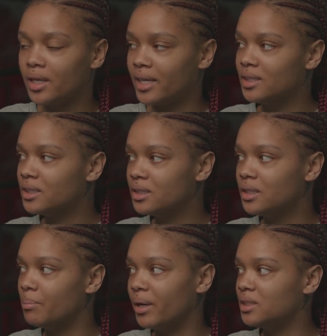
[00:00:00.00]
Like, this is
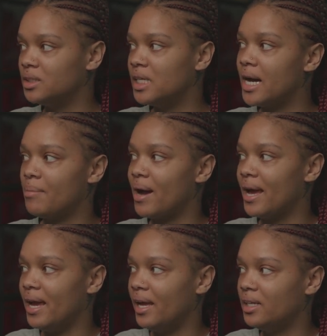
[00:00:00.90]
the best job I
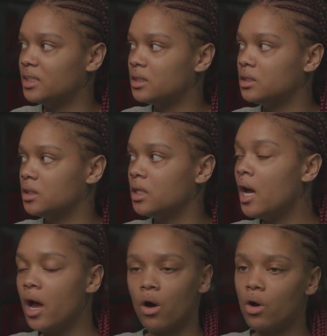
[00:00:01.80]
had.
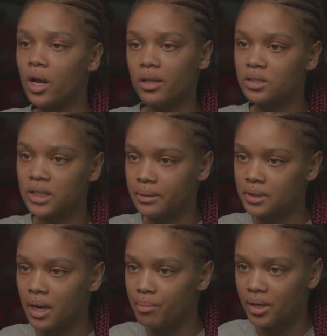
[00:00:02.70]
All the other
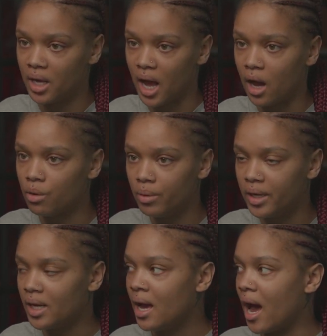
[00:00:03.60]
jobs that I've been there, I
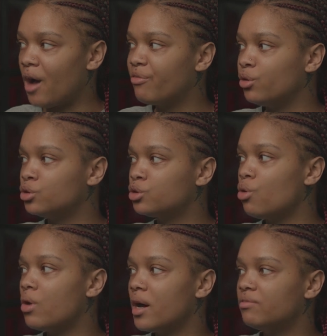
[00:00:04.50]
quit. I feel
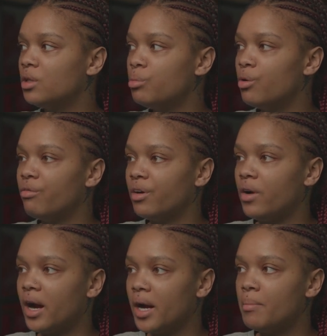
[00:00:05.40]
so comfortable
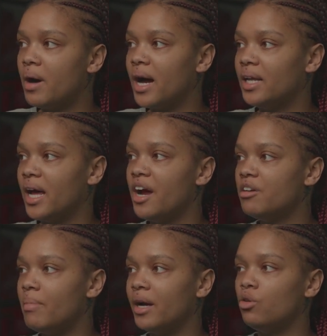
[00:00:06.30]
around everybody. Like,
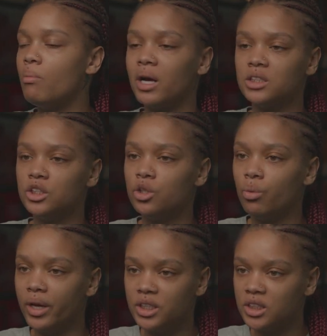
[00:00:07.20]
everybody know my
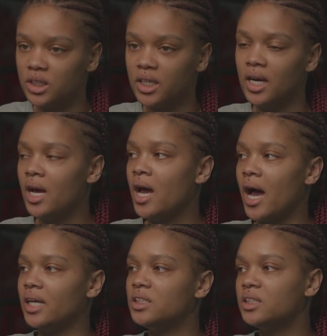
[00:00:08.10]
situation.
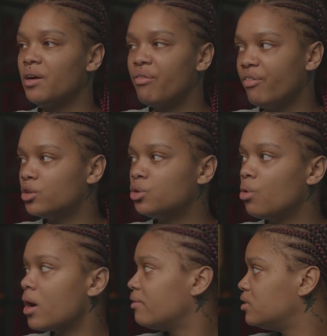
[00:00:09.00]
I just never felt
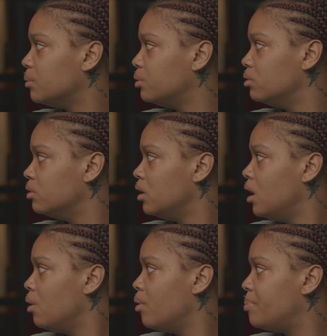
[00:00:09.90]
so comfortable
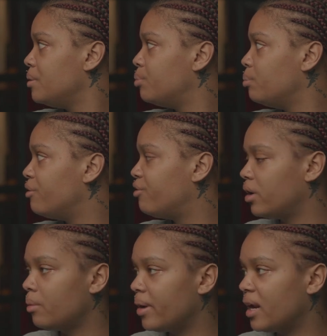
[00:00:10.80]
with people
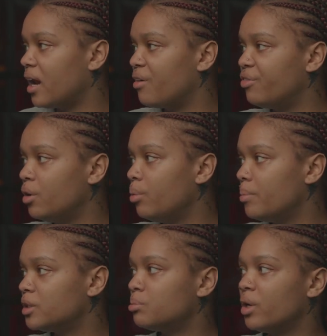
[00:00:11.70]
before, the way that I feel with
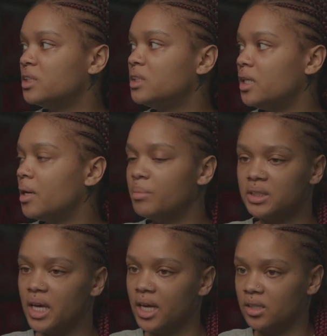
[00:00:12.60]
Miss Marcia and
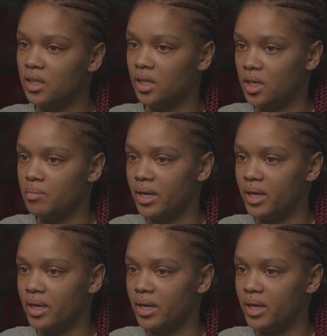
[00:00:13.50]
Miss Kathy and them.